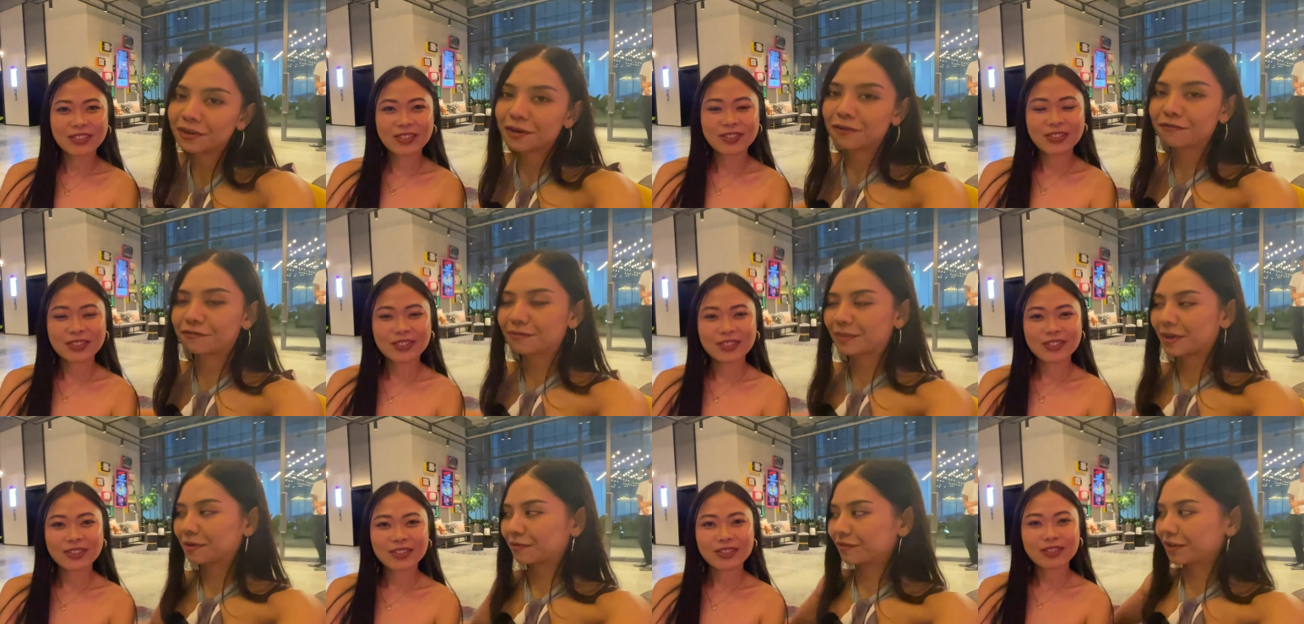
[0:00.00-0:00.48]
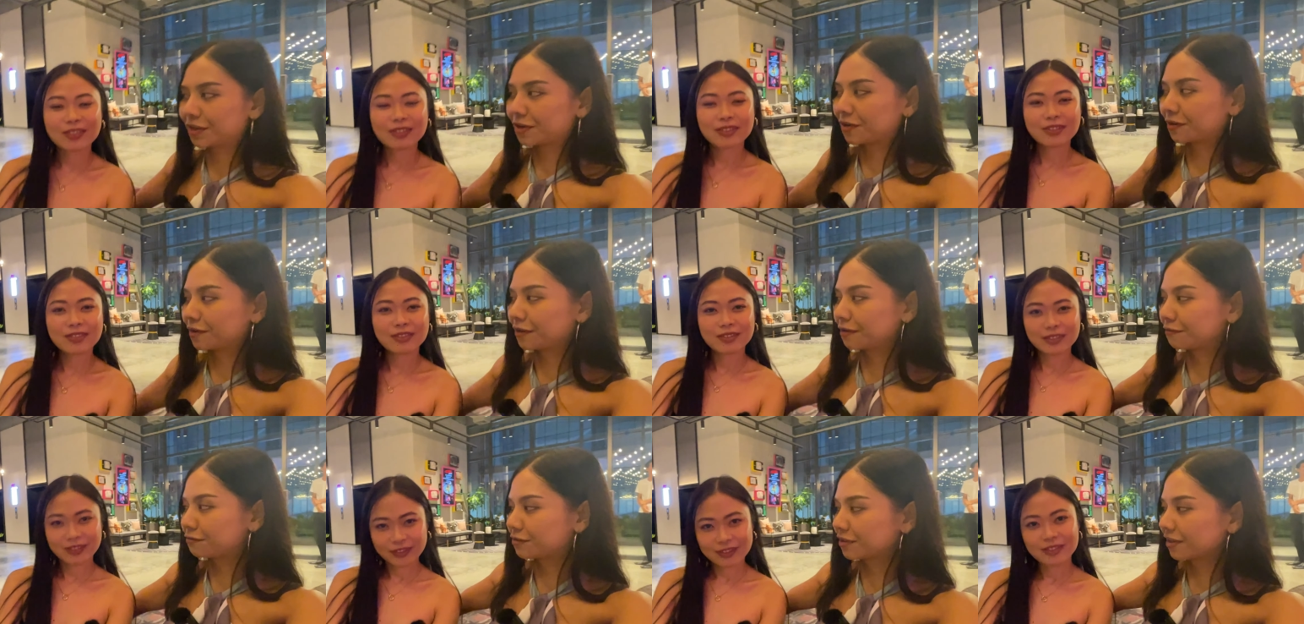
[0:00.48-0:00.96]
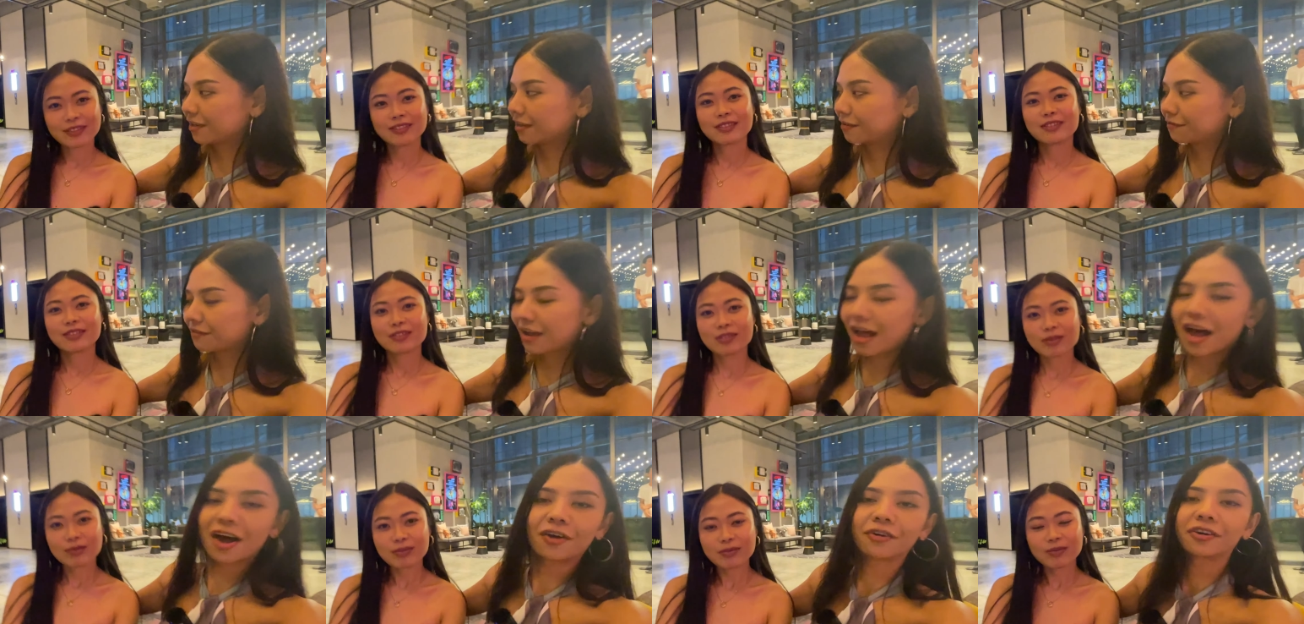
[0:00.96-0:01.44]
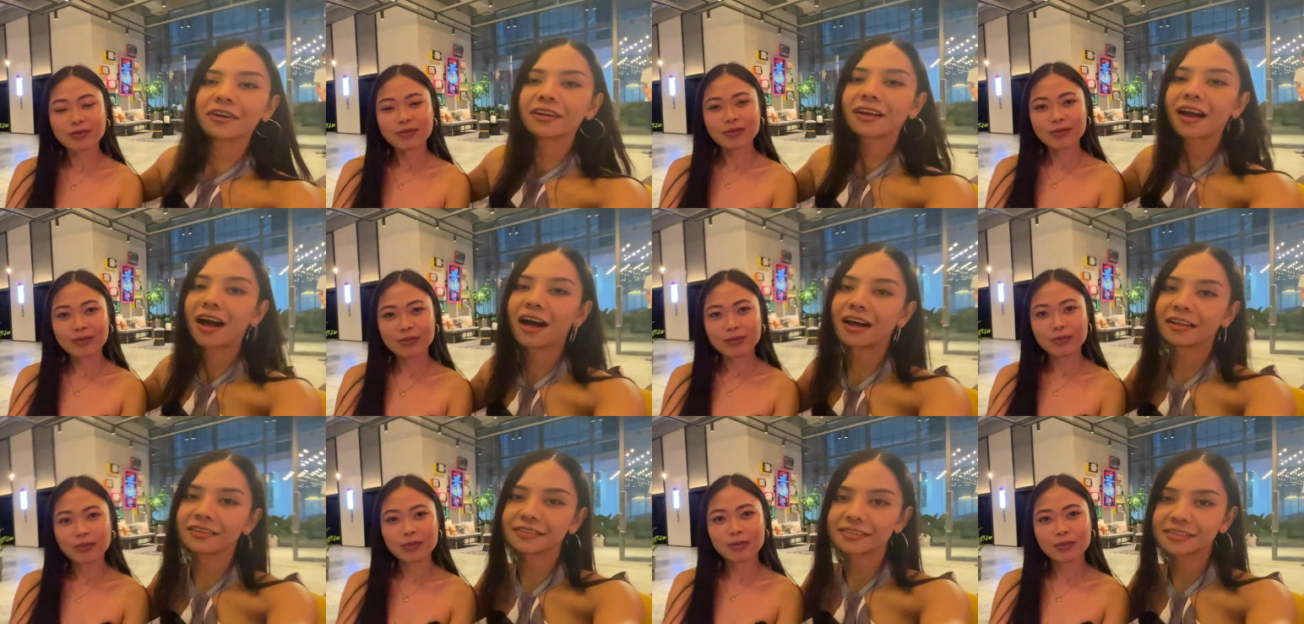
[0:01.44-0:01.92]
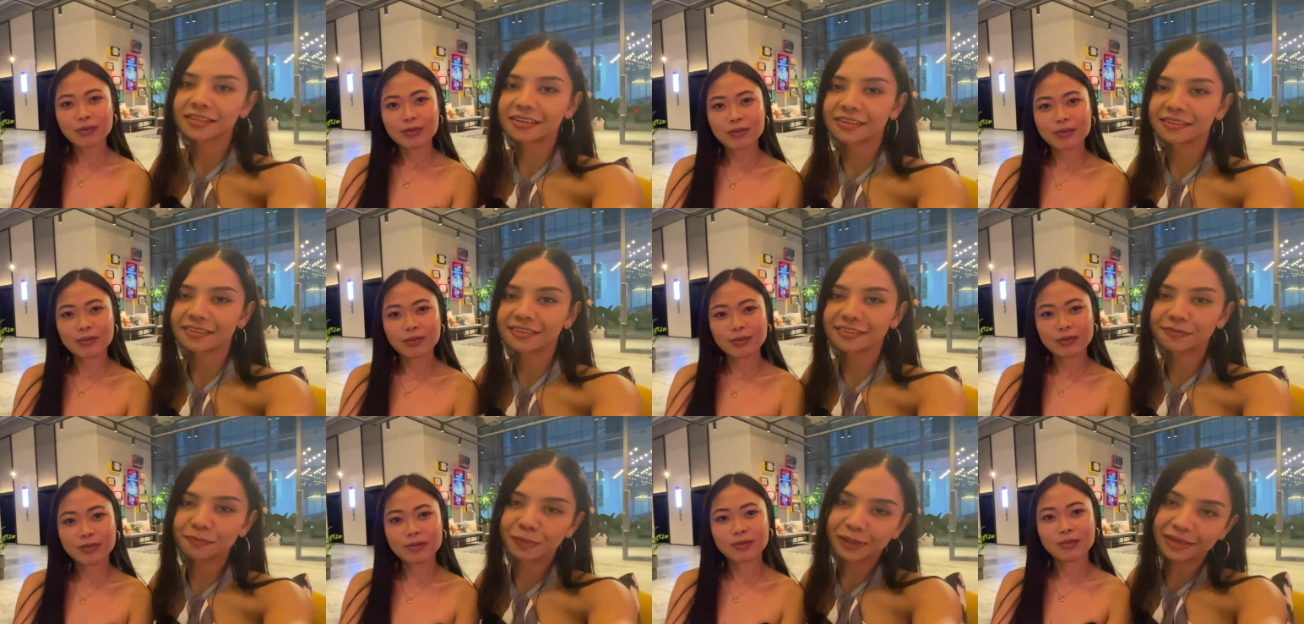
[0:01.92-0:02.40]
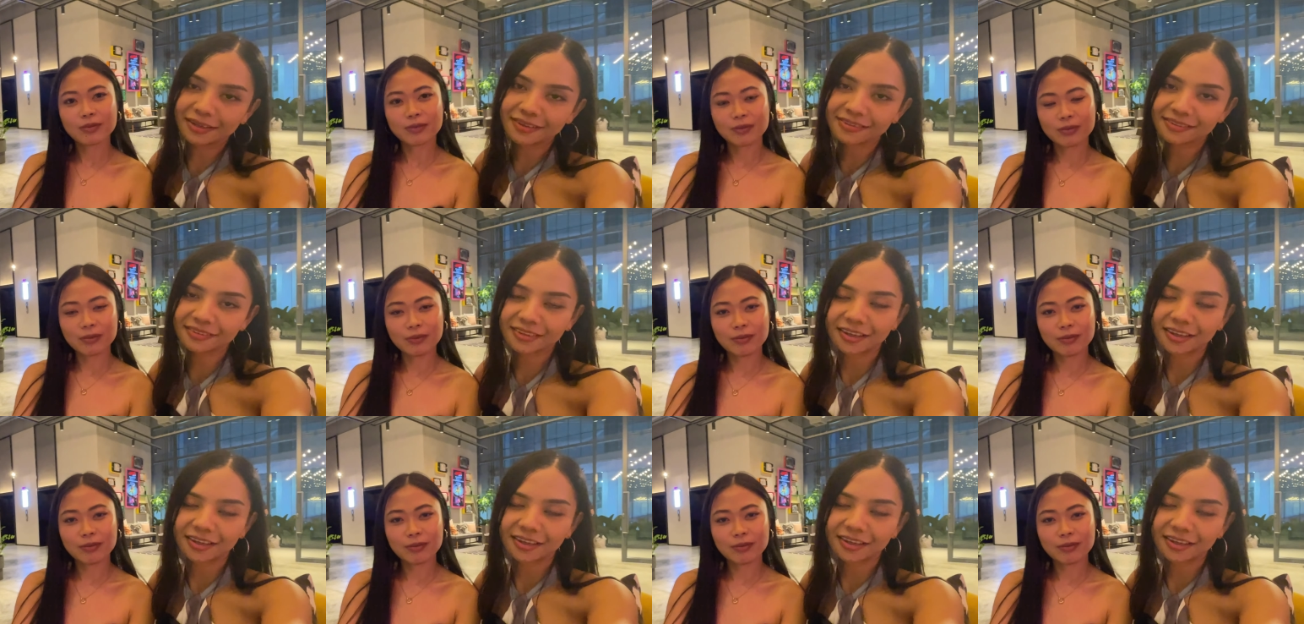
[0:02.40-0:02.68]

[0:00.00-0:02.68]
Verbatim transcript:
Speaker 1: love my video, if you love our content, please